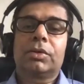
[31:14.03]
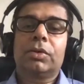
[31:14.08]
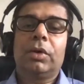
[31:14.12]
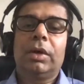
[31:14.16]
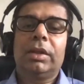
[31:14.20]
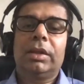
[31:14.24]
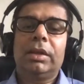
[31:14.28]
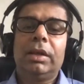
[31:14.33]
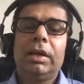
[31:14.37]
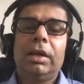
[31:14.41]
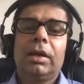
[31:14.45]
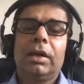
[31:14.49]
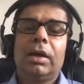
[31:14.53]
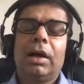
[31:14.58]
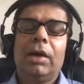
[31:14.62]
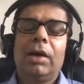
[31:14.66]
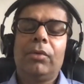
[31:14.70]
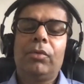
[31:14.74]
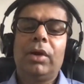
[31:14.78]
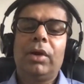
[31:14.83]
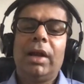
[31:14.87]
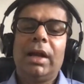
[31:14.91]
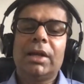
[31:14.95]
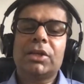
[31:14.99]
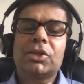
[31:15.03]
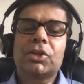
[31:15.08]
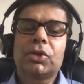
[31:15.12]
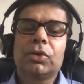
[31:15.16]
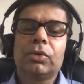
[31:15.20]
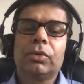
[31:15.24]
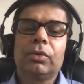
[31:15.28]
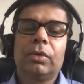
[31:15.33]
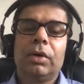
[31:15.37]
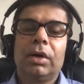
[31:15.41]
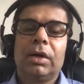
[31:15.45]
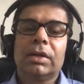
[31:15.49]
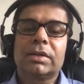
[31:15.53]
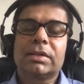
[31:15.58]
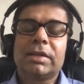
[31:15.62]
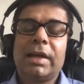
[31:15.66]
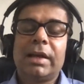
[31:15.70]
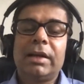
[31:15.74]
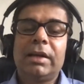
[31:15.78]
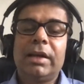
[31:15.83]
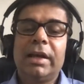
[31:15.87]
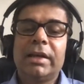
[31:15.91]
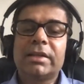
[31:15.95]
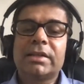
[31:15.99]
I think I would like to
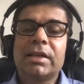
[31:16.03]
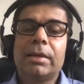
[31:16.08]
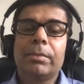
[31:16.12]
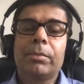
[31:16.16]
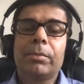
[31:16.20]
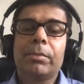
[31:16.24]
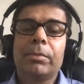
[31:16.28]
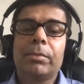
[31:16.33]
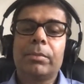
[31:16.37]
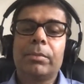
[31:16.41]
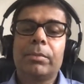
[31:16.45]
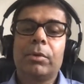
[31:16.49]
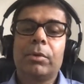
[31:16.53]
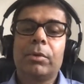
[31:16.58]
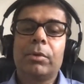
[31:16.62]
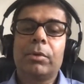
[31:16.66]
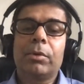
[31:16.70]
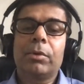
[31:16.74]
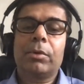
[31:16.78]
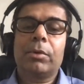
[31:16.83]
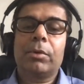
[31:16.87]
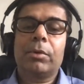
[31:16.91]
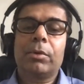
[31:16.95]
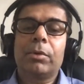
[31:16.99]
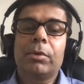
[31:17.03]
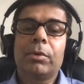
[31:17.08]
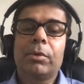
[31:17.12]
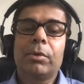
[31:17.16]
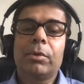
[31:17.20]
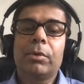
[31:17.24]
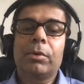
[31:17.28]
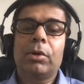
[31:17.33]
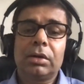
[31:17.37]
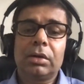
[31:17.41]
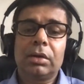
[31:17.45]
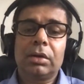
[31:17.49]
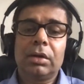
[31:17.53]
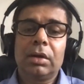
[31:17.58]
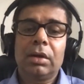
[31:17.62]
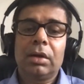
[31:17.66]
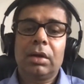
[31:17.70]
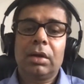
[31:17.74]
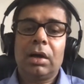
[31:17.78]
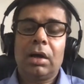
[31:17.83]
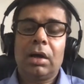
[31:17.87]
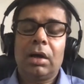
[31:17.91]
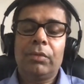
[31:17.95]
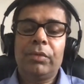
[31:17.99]
cite the example of European
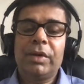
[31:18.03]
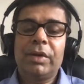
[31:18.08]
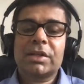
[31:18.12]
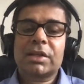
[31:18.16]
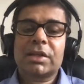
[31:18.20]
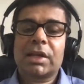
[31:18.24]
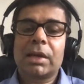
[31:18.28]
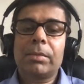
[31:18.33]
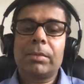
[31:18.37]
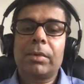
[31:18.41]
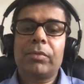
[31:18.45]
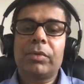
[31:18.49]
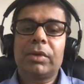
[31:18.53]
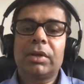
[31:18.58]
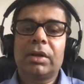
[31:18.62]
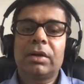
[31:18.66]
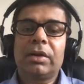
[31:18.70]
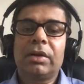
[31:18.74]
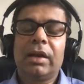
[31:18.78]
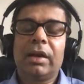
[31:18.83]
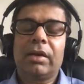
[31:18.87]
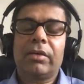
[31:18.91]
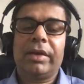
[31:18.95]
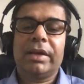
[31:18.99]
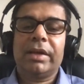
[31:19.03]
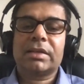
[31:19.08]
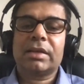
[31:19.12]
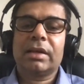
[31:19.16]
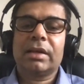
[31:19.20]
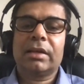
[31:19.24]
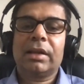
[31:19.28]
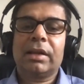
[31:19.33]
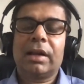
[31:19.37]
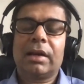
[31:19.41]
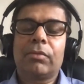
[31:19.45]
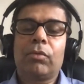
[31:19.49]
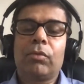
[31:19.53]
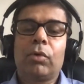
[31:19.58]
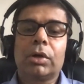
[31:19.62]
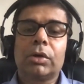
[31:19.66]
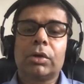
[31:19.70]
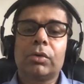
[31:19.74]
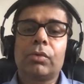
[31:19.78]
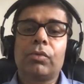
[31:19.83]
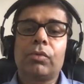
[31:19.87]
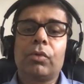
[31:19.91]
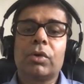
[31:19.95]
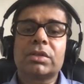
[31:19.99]
Commission, which came up with a decree saying that
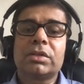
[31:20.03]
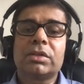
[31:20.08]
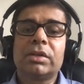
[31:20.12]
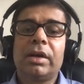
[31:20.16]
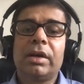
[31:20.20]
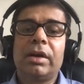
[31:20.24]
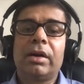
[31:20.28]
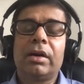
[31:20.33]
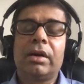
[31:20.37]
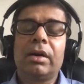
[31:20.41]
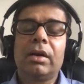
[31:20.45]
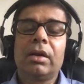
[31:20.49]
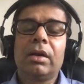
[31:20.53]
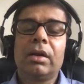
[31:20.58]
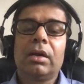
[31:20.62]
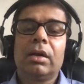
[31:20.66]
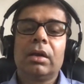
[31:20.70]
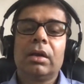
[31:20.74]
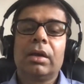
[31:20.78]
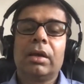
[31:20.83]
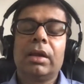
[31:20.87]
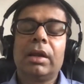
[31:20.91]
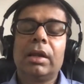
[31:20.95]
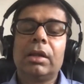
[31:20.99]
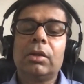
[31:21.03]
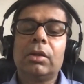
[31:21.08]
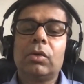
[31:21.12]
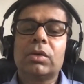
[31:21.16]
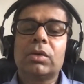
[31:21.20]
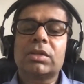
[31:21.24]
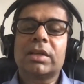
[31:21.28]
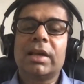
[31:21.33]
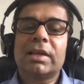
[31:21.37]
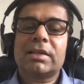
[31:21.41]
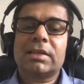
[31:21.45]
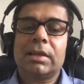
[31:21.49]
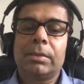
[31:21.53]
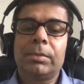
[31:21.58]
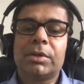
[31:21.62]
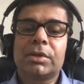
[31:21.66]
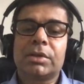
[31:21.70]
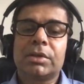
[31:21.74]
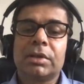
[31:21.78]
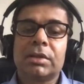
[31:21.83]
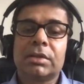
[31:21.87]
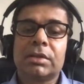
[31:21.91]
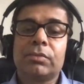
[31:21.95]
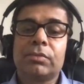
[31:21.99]
whatever was their greenhouse gas
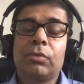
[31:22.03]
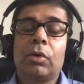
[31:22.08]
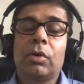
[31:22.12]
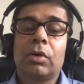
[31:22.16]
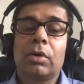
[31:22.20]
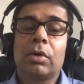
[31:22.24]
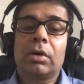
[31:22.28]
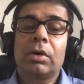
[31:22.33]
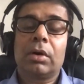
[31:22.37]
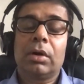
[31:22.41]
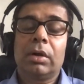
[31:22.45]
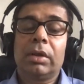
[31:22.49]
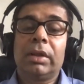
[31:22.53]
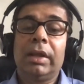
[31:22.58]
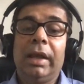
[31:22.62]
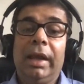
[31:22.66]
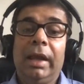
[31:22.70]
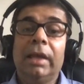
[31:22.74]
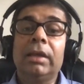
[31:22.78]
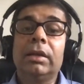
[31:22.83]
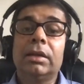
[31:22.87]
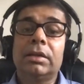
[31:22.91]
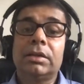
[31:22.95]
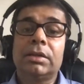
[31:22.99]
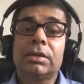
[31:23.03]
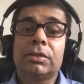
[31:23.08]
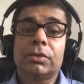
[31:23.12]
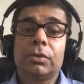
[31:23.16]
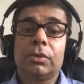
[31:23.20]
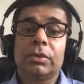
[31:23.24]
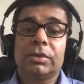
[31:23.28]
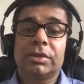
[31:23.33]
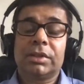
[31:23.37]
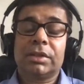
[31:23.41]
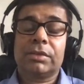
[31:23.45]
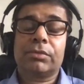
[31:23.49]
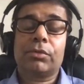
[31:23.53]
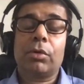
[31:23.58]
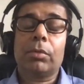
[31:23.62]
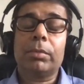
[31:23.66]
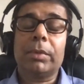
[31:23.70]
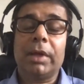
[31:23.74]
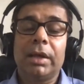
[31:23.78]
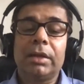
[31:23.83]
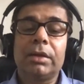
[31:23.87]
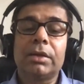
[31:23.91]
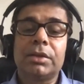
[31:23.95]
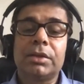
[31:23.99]
emissions for the energy sources, from the
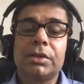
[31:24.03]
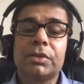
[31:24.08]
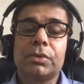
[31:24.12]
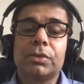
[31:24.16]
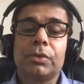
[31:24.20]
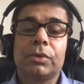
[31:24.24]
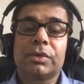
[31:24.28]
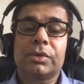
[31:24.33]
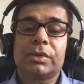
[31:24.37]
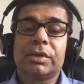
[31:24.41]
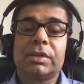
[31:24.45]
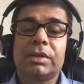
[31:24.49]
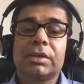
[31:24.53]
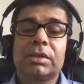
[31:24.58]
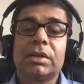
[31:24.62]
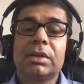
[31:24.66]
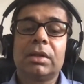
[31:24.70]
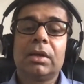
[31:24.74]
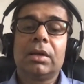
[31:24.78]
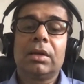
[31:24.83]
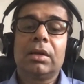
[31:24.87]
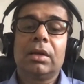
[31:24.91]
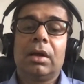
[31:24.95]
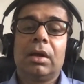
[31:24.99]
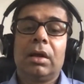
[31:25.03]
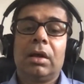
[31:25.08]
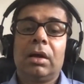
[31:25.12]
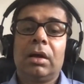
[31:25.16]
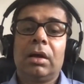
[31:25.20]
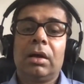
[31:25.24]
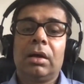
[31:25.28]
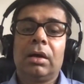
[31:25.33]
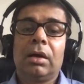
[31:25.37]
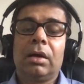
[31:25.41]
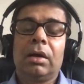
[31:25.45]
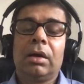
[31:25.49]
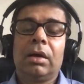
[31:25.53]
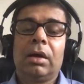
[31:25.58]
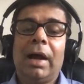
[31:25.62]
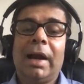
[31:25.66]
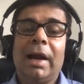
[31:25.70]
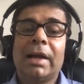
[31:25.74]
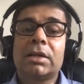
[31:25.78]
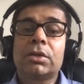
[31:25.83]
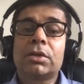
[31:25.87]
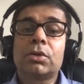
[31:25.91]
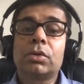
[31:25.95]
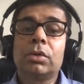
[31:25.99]
energy sources,
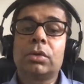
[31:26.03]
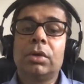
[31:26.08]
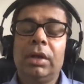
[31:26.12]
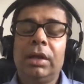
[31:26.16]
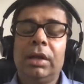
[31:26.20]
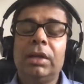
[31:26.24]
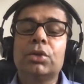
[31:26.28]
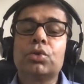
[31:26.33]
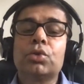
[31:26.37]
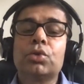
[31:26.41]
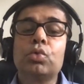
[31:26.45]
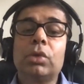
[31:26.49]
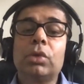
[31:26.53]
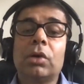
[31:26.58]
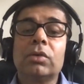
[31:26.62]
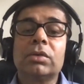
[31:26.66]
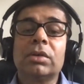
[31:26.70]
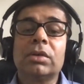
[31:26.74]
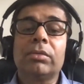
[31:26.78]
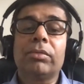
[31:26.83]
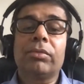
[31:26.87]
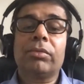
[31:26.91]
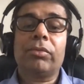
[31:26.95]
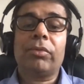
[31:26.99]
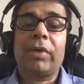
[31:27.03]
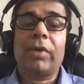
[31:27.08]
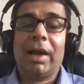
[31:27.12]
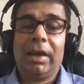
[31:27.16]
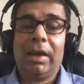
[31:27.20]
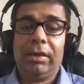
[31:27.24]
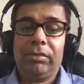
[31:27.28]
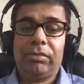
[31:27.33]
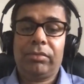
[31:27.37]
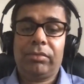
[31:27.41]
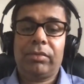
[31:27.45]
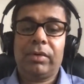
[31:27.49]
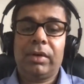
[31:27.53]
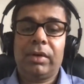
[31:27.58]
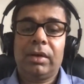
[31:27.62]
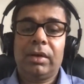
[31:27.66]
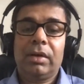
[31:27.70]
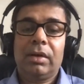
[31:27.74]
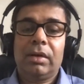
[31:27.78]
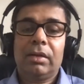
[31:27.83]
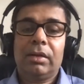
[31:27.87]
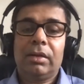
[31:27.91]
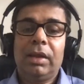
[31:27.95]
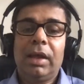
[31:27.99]
in 2005,
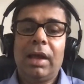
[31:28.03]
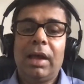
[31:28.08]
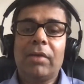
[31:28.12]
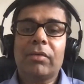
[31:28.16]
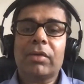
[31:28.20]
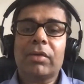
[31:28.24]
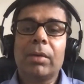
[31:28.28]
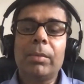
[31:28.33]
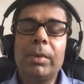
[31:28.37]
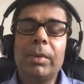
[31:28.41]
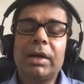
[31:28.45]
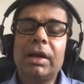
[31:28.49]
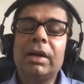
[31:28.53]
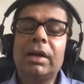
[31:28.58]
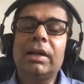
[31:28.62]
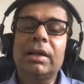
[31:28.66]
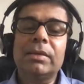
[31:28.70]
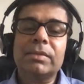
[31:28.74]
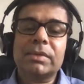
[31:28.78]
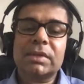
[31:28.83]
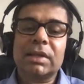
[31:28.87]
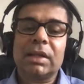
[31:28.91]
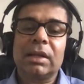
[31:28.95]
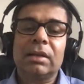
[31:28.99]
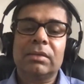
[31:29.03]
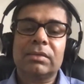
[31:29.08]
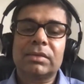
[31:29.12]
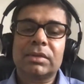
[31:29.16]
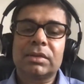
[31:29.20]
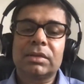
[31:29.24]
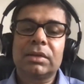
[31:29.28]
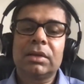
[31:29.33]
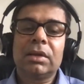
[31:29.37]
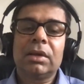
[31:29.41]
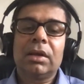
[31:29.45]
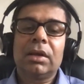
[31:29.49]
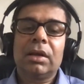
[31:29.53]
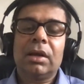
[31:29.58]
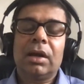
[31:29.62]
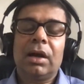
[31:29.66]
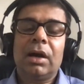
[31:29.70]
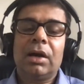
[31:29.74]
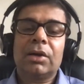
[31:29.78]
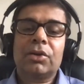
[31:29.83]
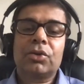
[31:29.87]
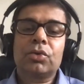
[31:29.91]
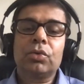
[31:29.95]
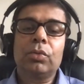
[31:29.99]
they have committed themselves
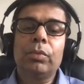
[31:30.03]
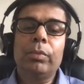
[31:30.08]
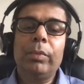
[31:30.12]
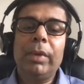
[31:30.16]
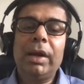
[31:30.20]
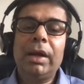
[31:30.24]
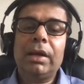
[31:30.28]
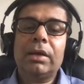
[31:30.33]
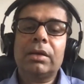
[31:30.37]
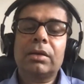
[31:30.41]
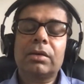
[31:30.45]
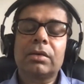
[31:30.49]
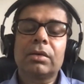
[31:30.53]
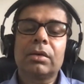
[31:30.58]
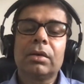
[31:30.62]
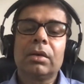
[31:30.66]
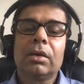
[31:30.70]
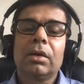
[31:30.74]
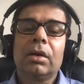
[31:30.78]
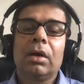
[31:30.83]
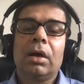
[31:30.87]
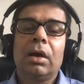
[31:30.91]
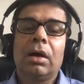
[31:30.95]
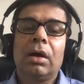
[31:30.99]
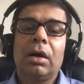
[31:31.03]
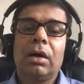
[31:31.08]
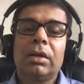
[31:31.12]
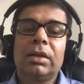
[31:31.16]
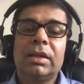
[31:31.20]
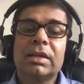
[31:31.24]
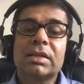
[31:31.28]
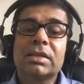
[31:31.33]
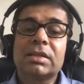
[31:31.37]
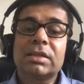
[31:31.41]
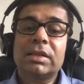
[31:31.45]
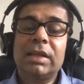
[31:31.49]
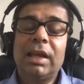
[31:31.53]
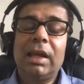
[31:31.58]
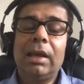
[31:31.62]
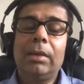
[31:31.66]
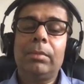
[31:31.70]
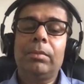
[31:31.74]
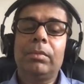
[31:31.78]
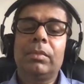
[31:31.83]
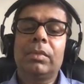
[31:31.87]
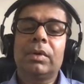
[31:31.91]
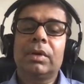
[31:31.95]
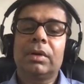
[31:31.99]
to meet the
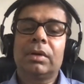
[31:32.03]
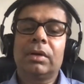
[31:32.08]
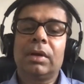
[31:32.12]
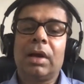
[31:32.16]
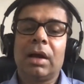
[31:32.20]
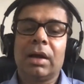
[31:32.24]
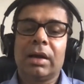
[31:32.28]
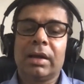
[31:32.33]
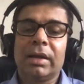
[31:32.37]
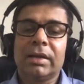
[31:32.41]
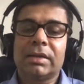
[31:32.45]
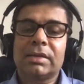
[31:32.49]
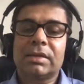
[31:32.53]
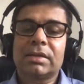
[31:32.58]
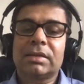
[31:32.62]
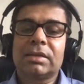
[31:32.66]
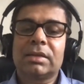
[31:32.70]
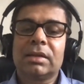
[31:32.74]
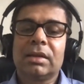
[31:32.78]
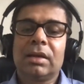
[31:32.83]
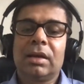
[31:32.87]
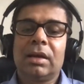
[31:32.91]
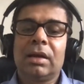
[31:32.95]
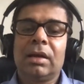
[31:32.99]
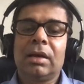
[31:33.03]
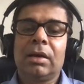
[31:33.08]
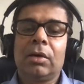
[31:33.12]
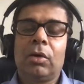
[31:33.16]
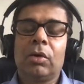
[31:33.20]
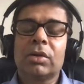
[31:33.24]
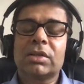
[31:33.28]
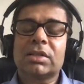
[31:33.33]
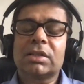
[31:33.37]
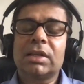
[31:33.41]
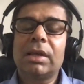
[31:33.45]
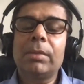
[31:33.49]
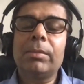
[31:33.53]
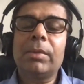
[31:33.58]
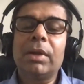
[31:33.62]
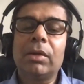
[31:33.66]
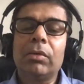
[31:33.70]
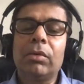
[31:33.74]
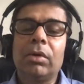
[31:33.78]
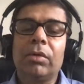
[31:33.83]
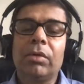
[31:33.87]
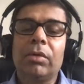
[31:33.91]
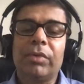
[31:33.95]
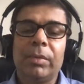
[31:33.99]
same targets or same
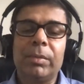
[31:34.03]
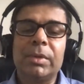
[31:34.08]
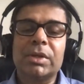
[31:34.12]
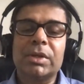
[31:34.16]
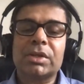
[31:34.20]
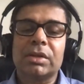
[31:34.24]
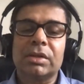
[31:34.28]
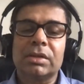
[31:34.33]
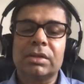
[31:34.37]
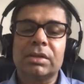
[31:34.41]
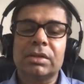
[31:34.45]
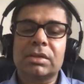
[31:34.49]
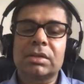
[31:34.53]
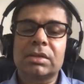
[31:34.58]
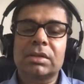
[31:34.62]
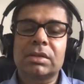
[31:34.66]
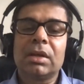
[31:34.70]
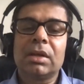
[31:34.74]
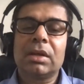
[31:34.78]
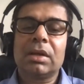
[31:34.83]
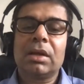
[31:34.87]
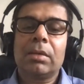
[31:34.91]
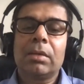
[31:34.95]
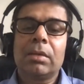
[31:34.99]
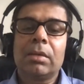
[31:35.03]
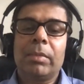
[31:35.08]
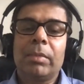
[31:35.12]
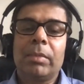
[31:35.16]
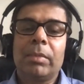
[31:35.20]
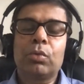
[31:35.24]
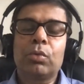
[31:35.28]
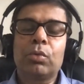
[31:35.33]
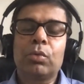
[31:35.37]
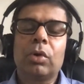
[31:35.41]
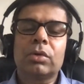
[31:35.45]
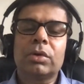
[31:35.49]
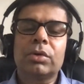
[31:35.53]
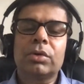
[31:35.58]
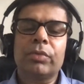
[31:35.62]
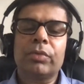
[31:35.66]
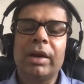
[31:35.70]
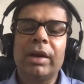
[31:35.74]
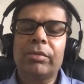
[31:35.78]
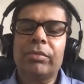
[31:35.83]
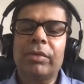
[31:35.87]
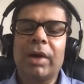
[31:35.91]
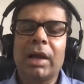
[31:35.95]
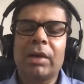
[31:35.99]
level of emissions by
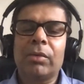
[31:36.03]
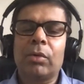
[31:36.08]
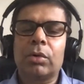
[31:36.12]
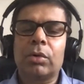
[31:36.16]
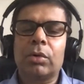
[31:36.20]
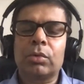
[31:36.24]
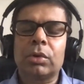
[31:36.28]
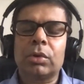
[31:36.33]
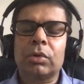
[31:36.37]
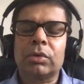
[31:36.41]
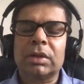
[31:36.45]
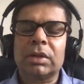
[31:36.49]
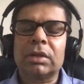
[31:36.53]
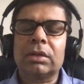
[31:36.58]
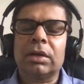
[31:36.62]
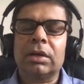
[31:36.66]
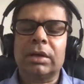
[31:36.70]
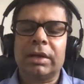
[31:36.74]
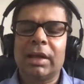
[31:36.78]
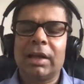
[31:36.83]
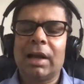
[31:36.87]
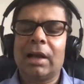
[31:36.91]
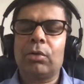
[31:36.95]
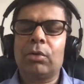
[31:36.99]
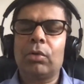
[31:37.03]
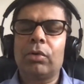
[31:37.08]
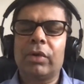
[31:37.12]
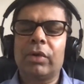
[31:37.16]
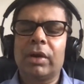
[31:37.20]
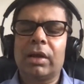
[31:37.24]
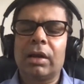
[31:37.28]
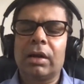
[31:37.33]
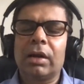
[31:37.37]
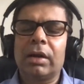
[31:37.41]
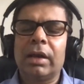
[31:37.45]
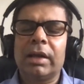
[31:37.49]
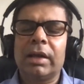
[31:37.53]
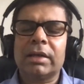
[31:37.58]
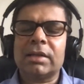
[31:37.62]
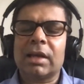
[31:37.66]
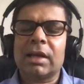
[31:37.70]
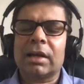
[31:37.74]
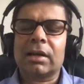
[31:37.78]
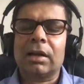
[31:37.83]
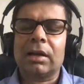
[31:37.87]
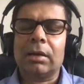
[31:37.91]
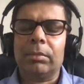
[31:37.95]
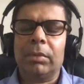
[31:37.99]
2025 or 2030. I don't recollect the
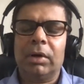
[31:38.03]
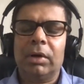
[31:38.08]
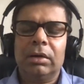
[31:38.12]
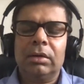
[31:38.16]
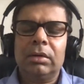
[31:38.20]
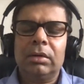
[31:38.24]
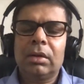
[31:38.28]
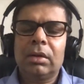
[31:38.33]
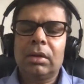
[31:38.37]
exact number.